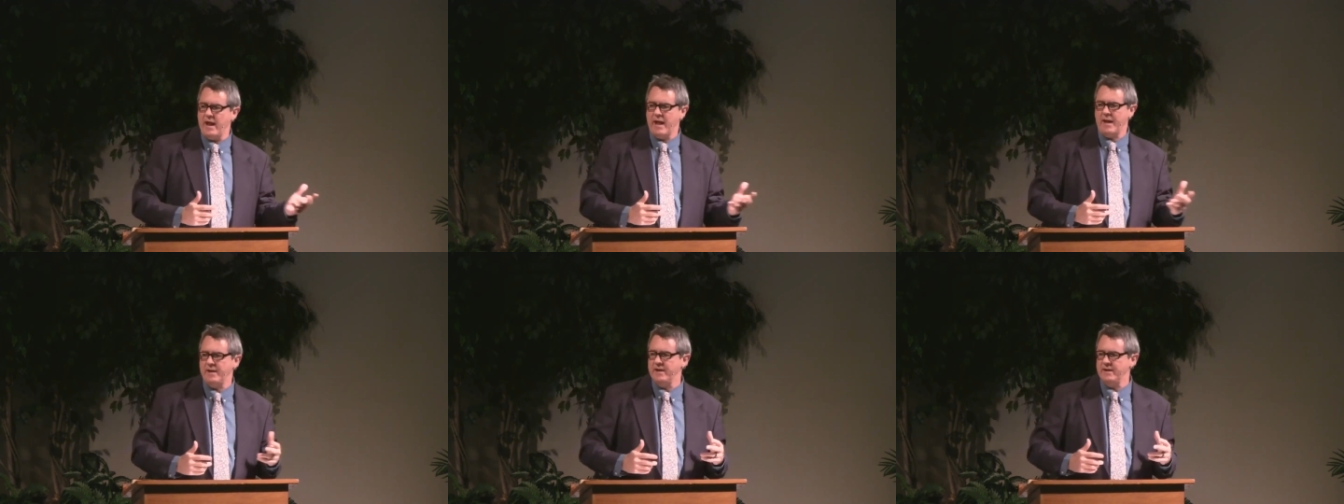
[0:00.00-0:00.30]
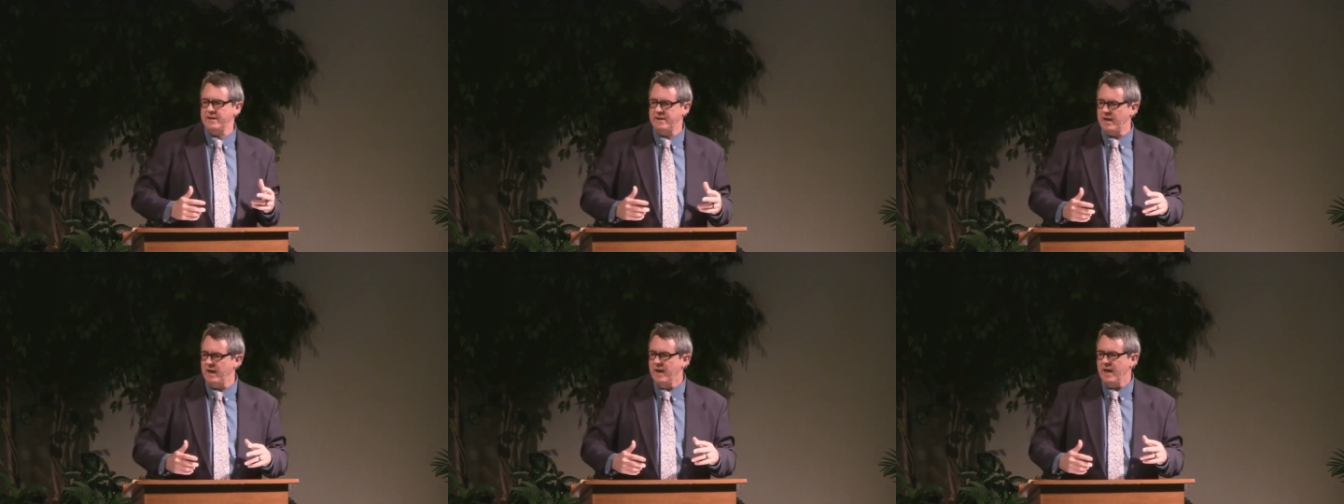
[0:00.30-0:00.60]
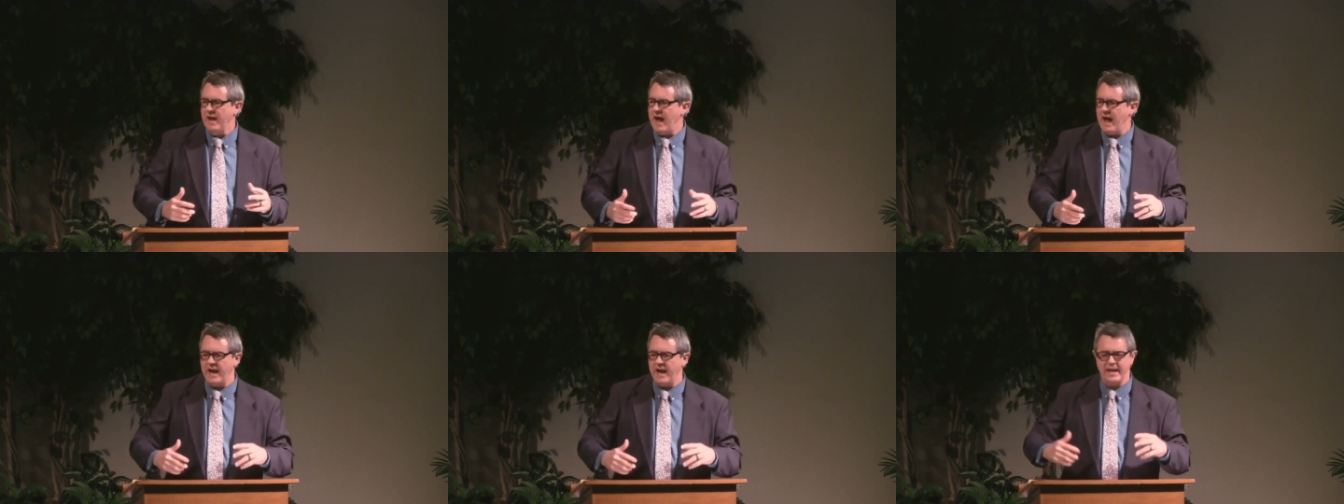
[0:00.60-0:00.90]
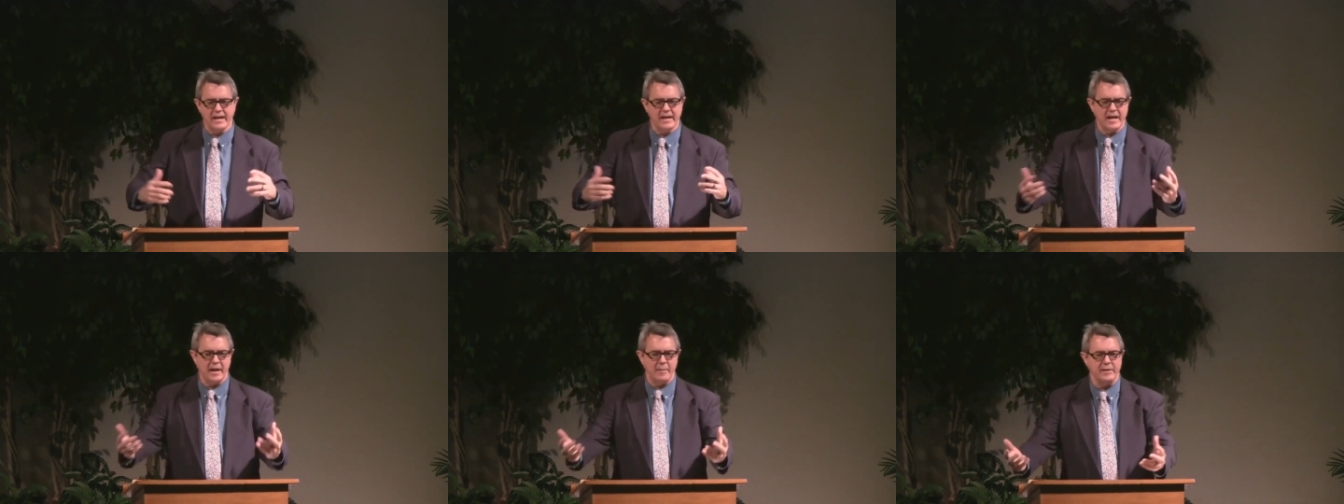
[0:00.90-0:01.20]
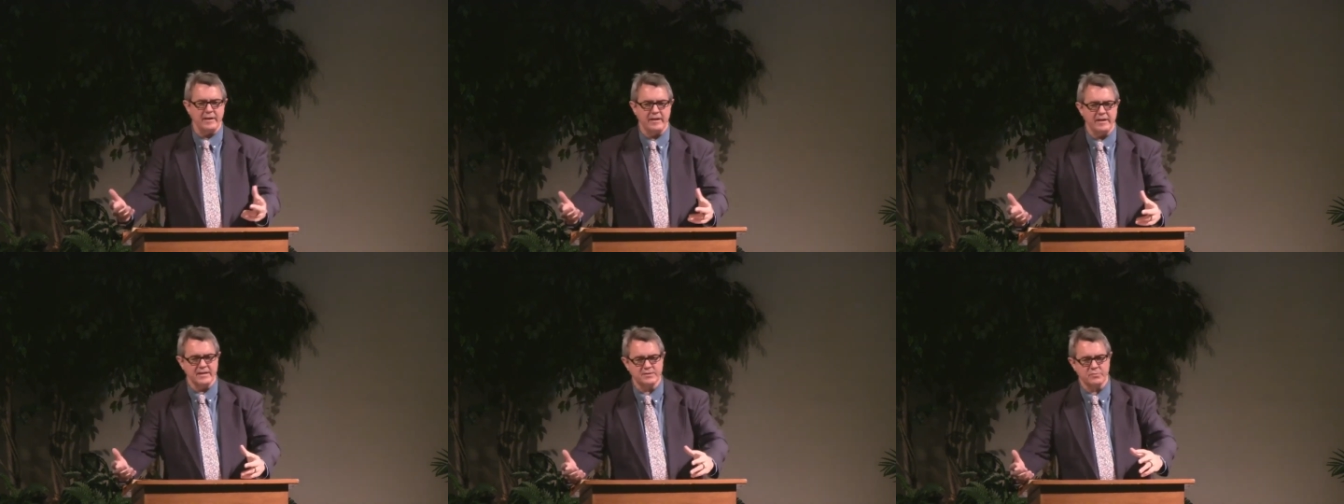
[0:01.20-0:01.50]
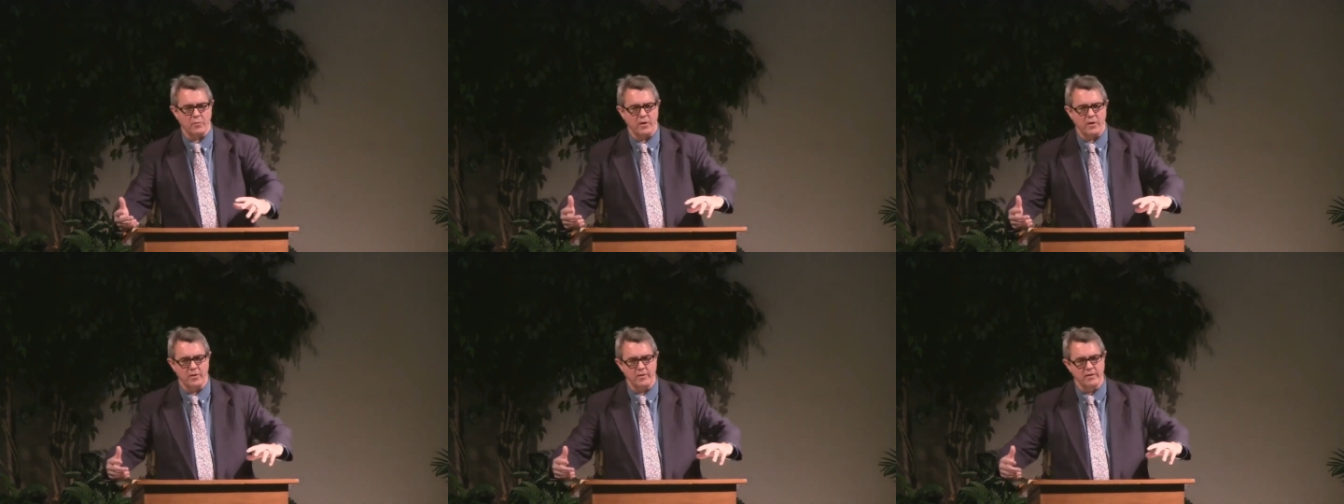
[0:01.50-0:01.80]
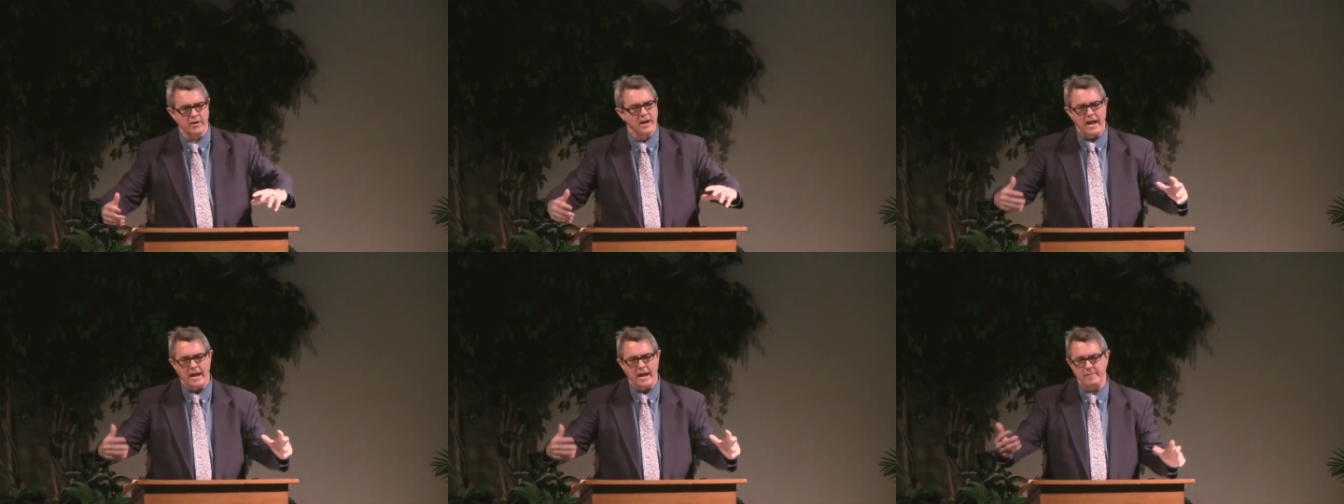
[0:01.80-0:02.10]
I didn't, I didn't come into this
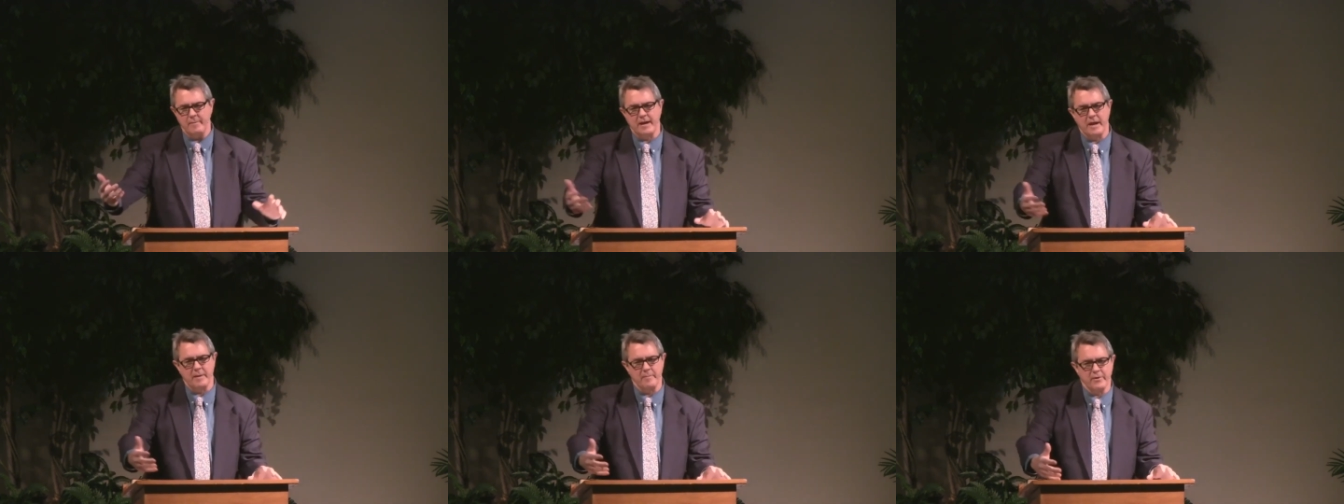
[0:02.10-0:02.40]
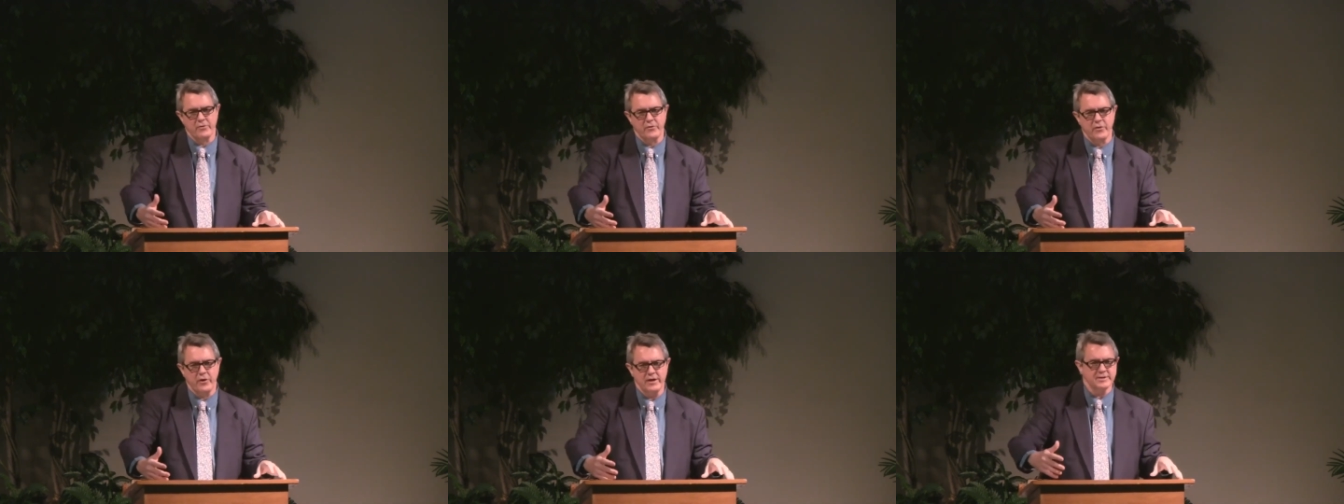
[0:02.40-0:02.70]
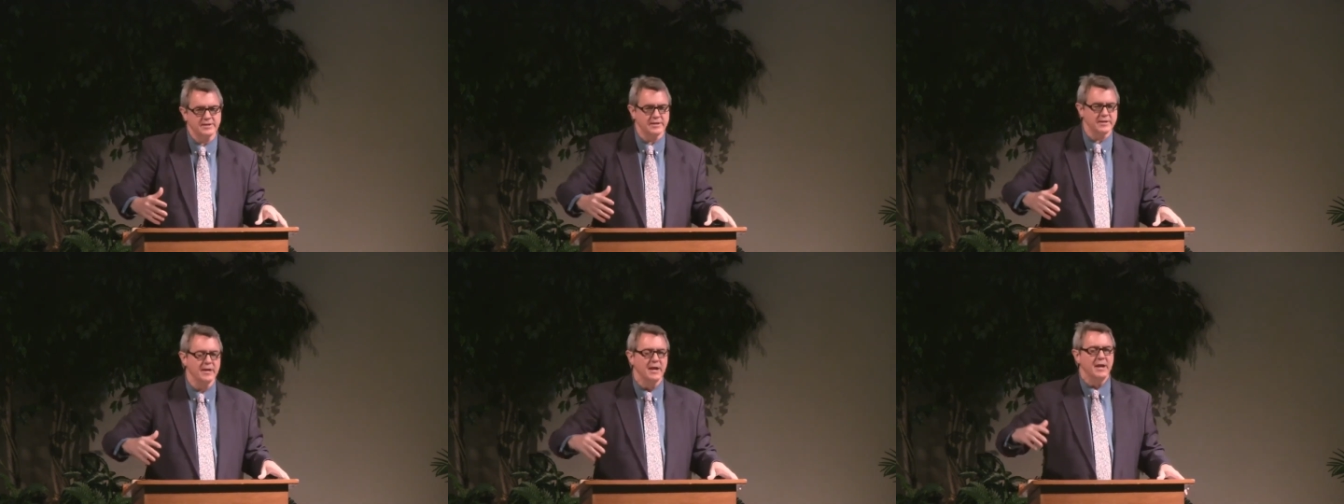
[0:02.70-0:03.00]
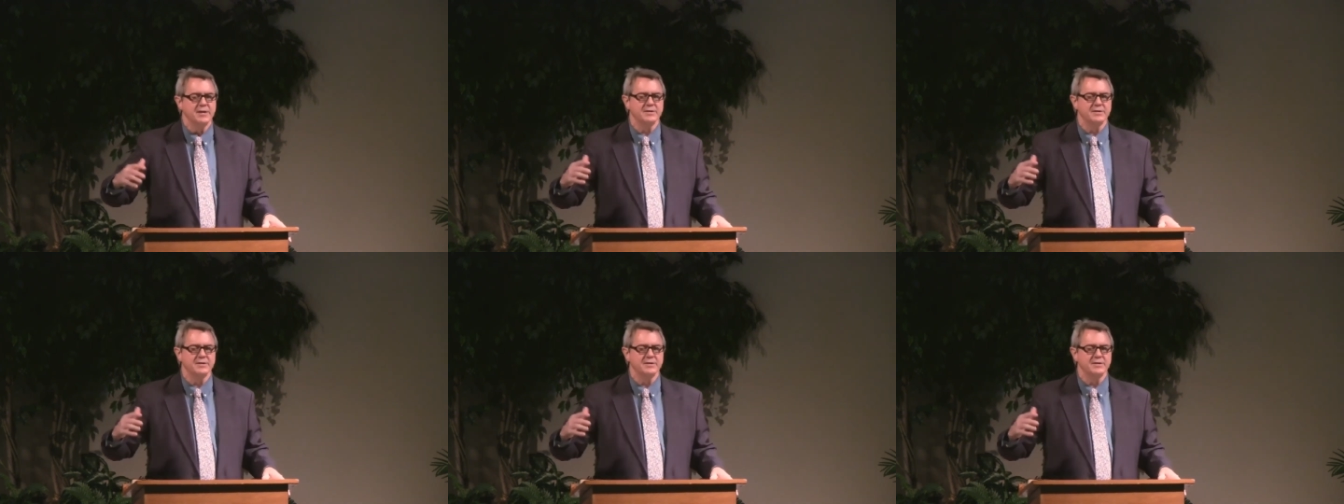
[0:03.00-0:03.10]
world and become a Christian